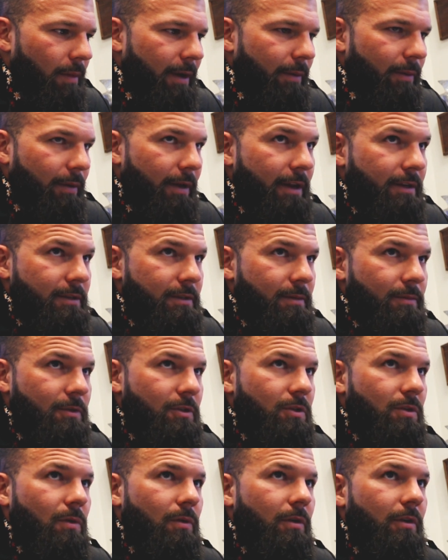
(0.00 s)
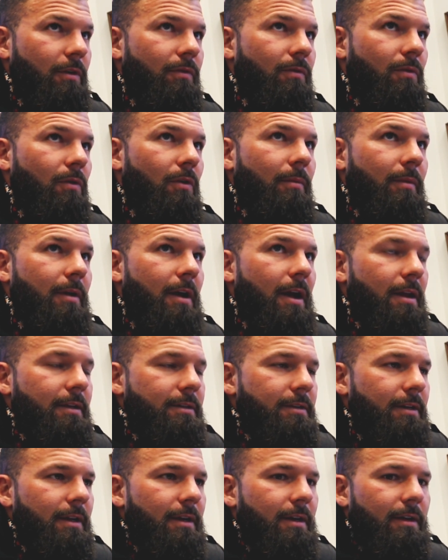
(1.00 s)
Like, we're getting some shorter form
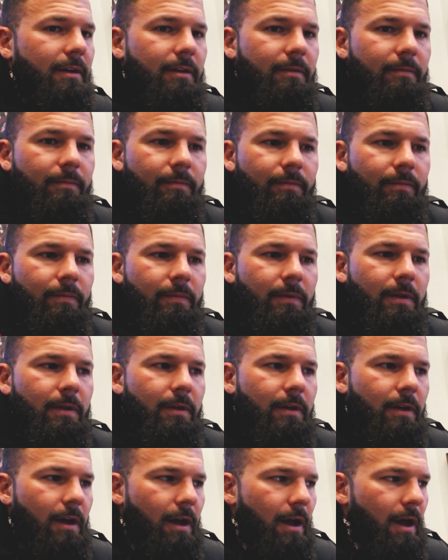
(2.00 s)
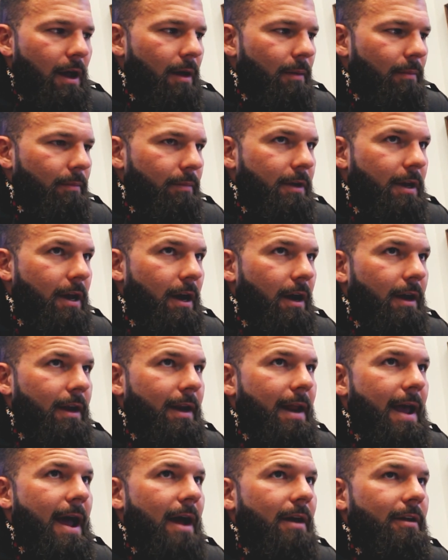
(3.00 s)
content um,
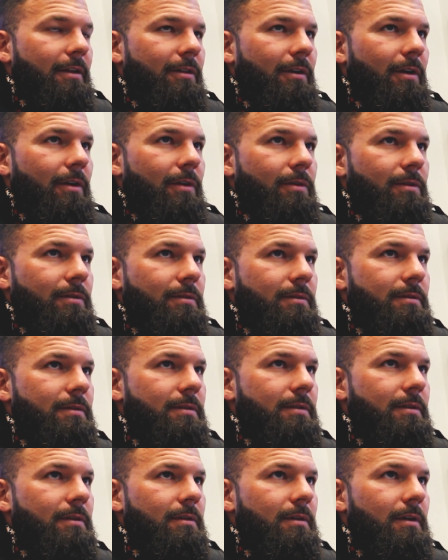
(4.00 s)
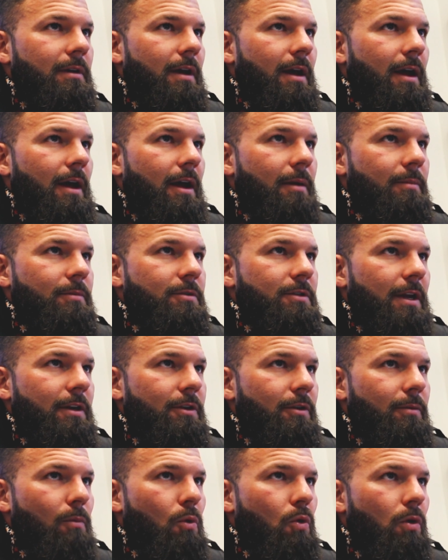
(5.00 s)
cut out of those. Um, should I
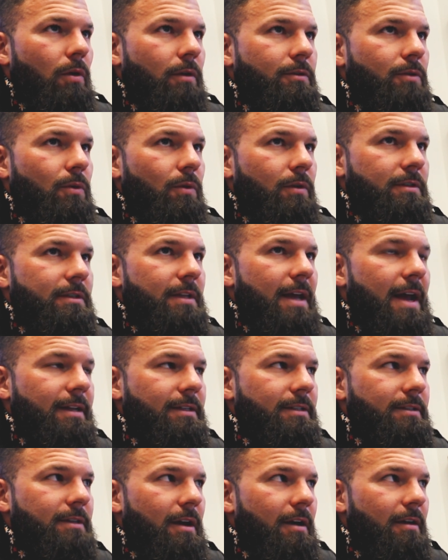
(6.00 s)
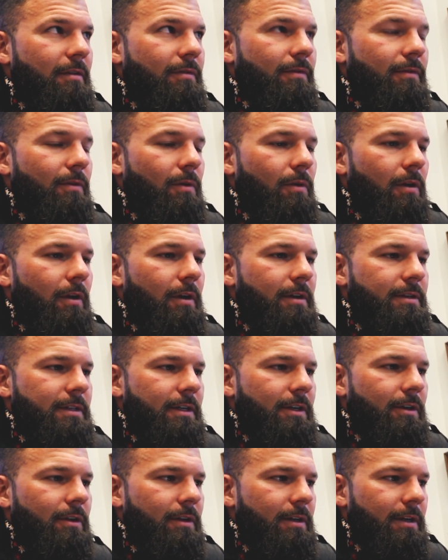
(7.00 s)
do more towards that stuff, or is
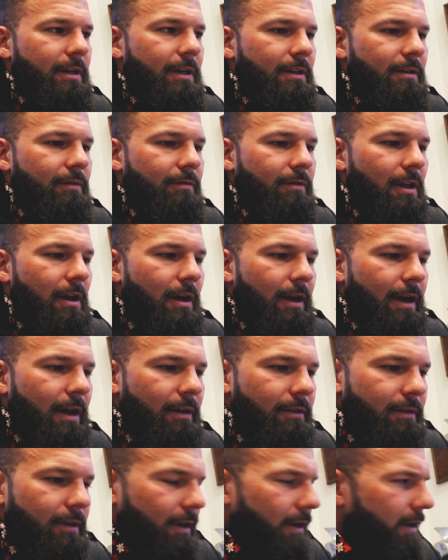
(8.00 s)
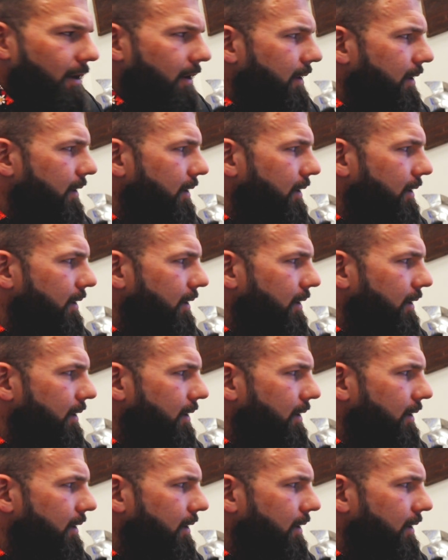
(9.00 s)
it good to get the vlog out there?